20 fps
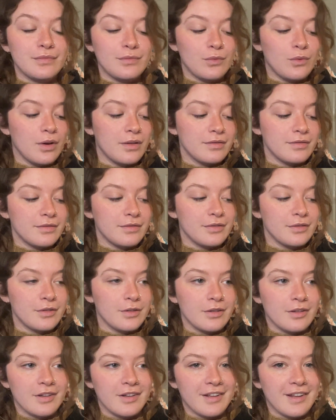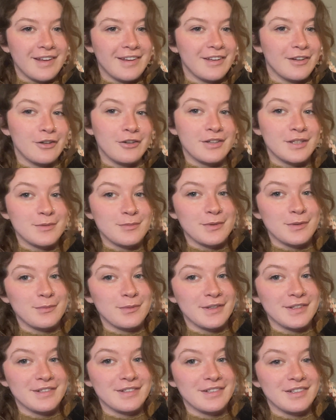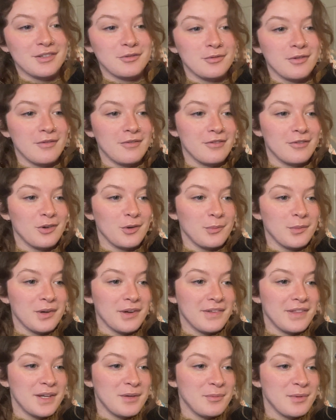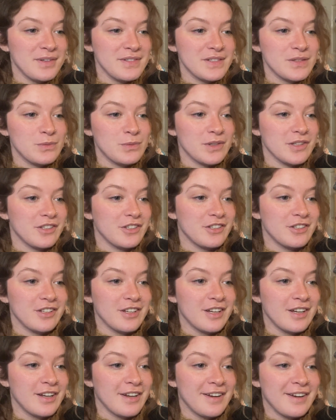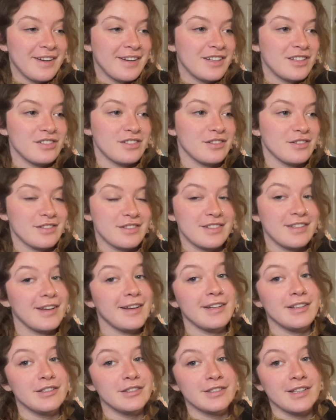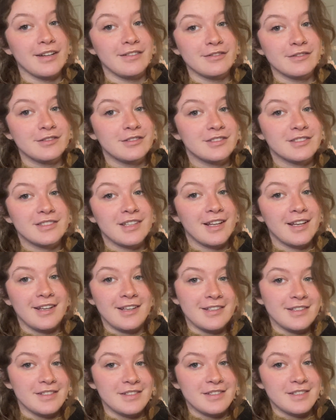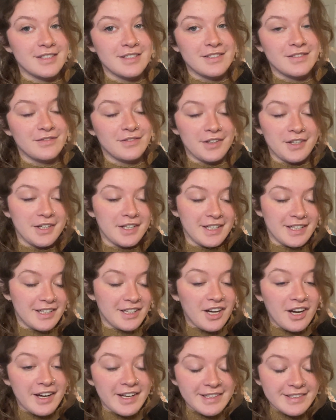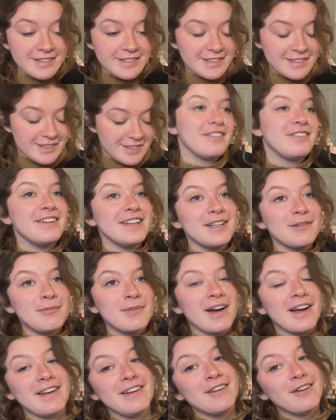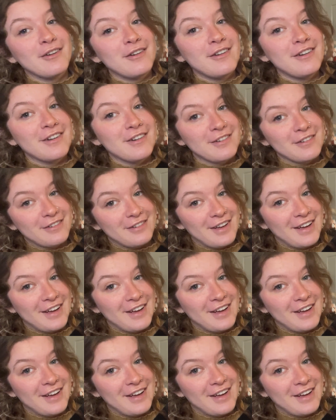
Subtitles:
one for like a Christmas present and one for a birthday present, which just in general is just very kind. Philip, I know that